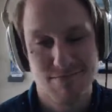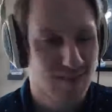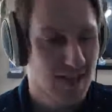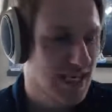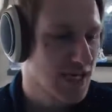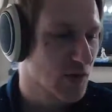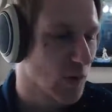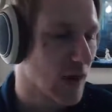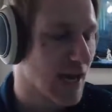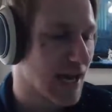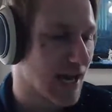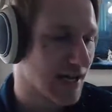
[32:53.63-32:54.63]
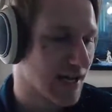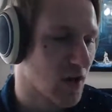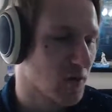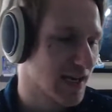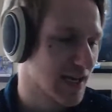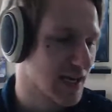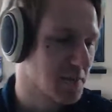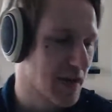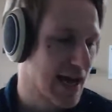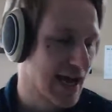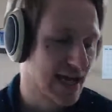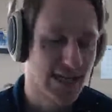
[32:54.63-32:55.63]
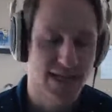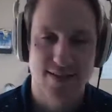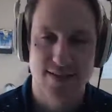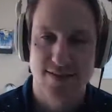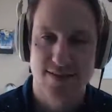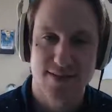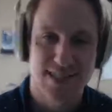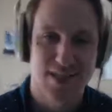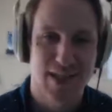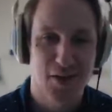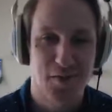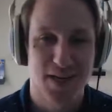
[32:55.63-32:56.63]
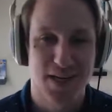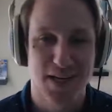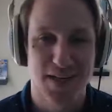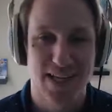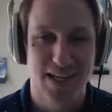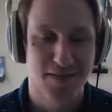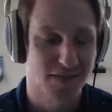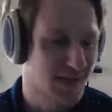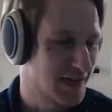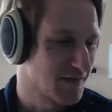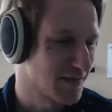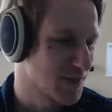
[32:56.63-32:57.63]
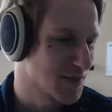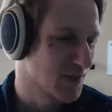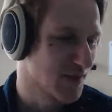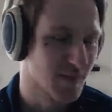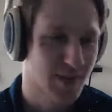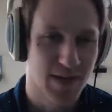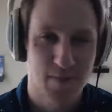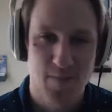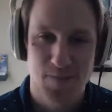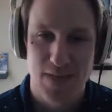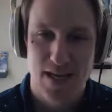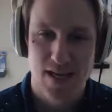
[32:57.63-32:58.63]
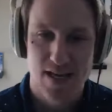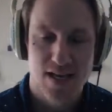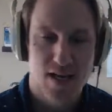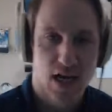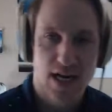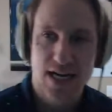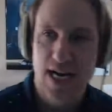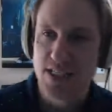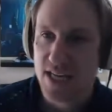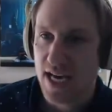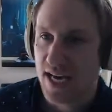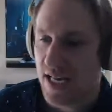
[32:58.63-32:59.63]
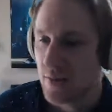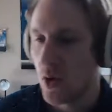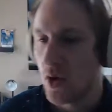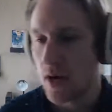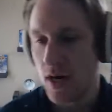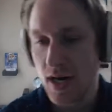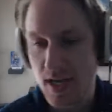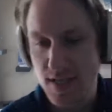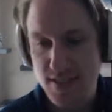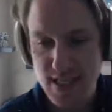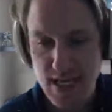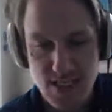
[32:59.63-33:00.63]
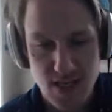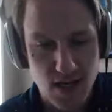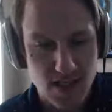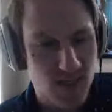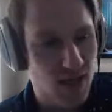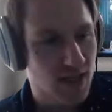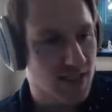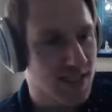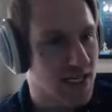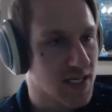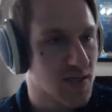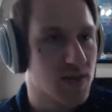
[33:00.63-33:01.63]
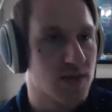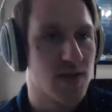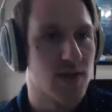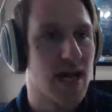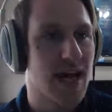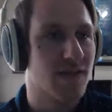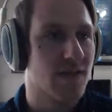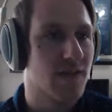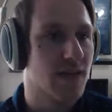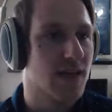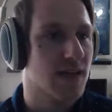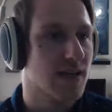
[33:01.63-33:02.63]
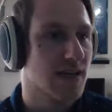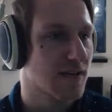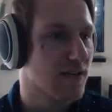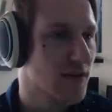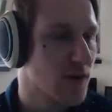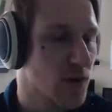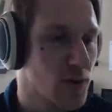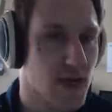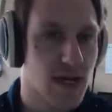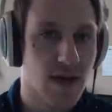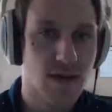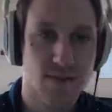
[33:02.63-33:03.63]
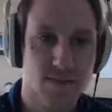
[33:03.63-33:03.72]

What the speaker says: either way, I hope they get it back, and that would be a good thing for them for sure. But all right, guys, you got any more Tech Talks thoughts that you had for the group here?